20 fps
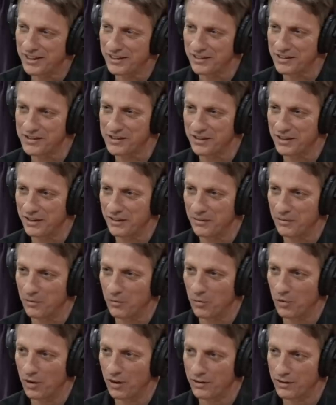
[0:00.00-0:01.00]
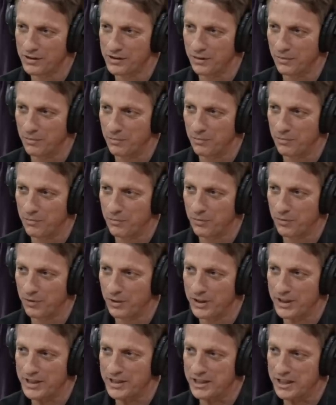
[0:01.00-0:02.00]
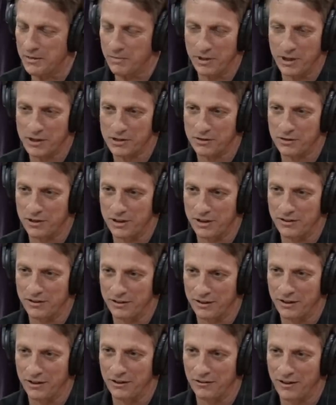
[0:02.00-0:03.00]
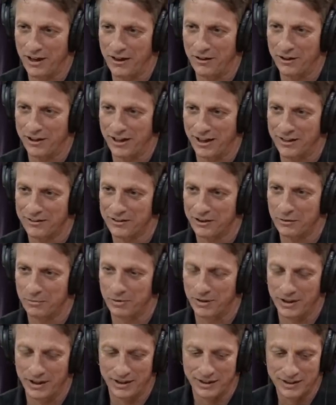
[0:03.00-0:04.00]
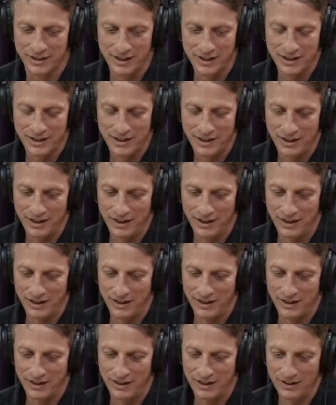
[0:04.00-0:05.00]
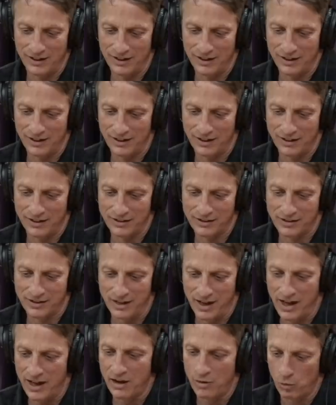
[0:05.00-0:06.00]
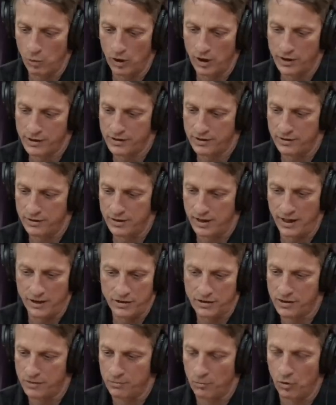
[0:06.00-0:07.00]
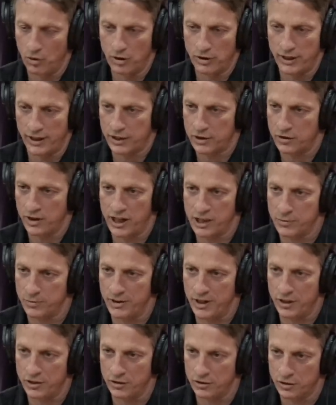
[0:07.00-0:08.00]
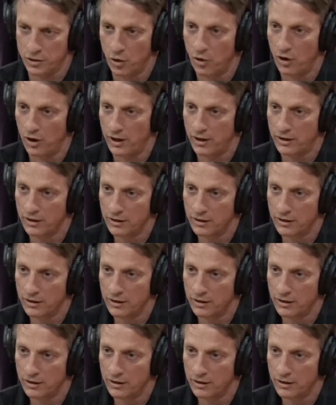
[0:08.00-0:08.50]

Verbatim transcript: there's a well, there's a pretty deep history there of how it got there, but uh, skating was yeah just more like a transportation toy